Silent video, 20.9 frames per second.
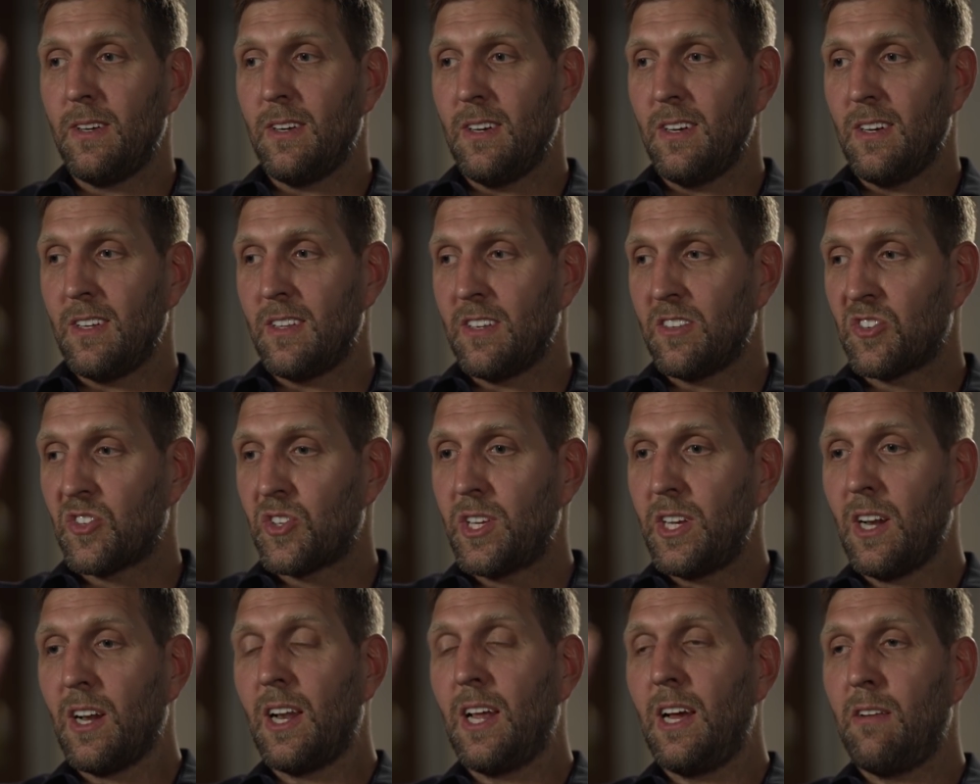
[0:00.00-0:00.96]
The
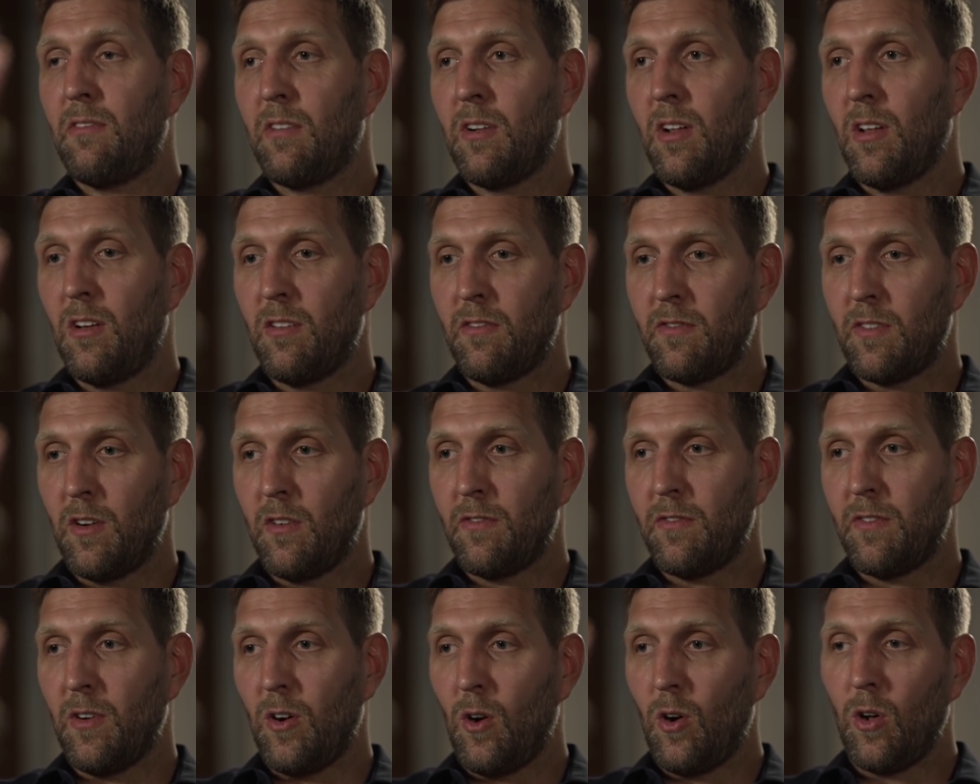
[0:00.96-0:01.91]
skill level
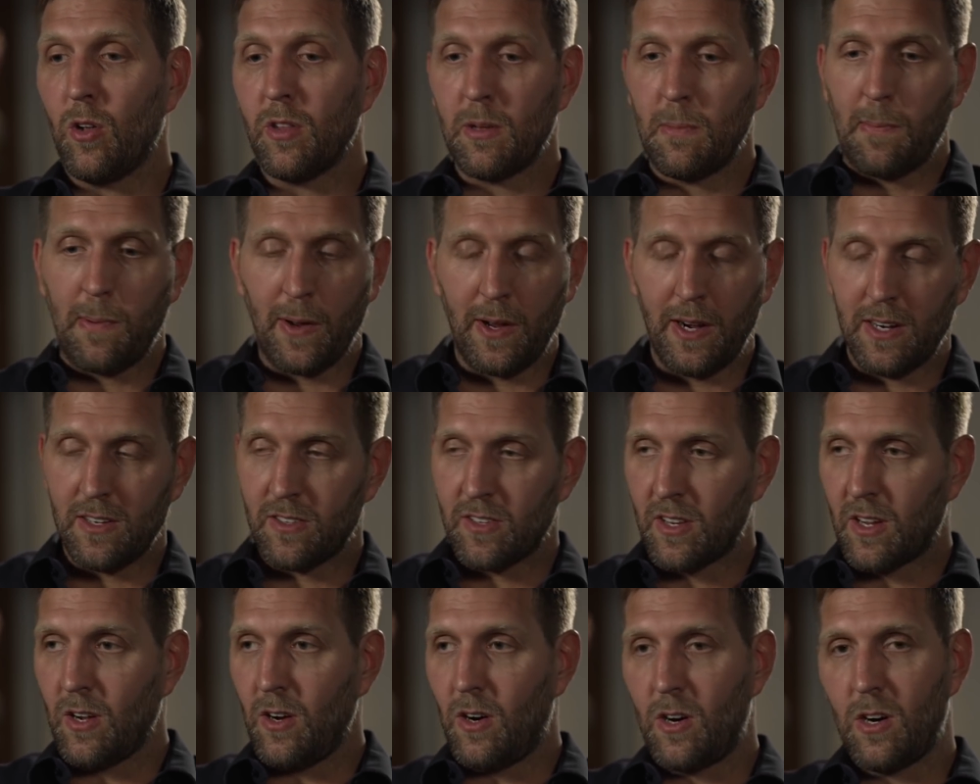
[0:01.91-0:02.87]
of all the players,
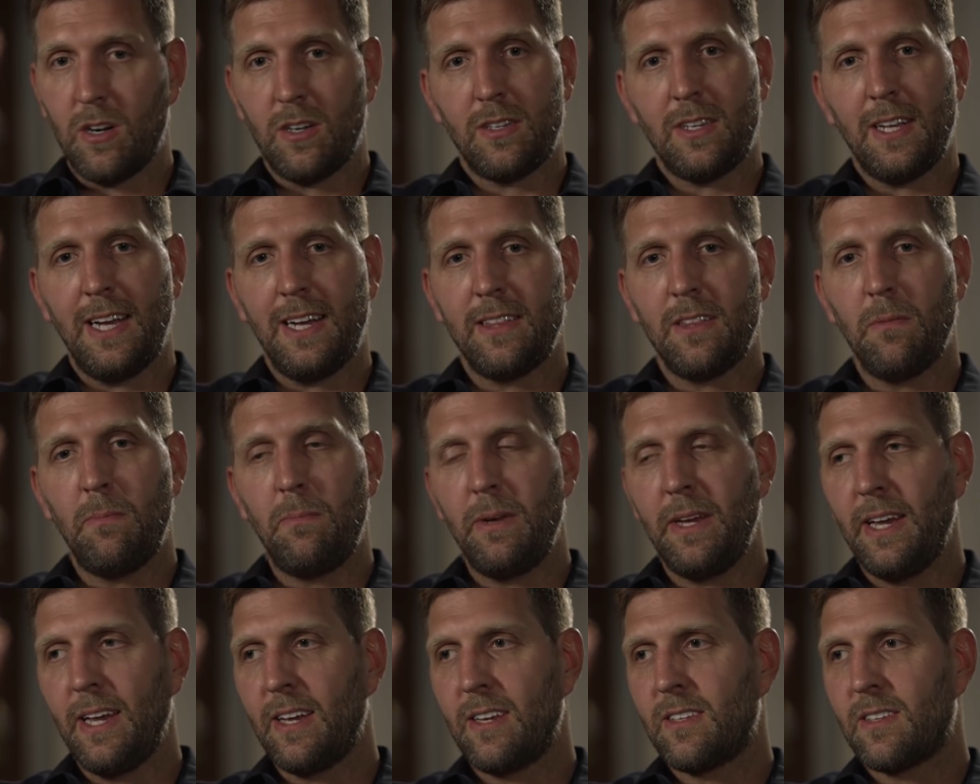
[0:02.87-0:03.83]
the guards and the
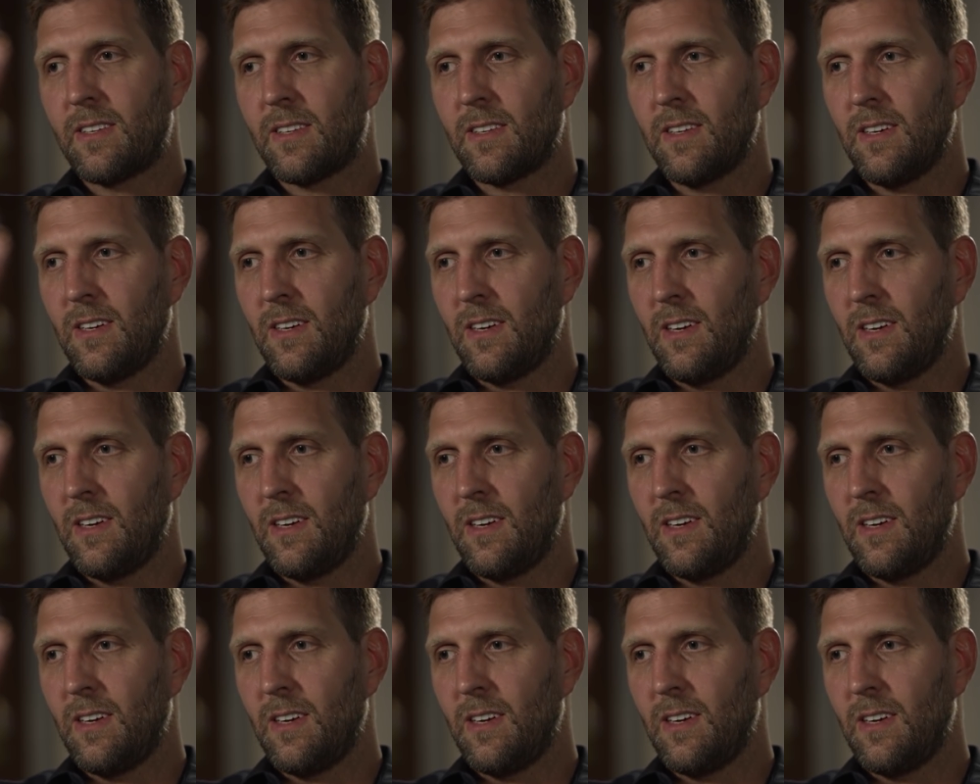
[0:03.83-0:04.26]
bigs,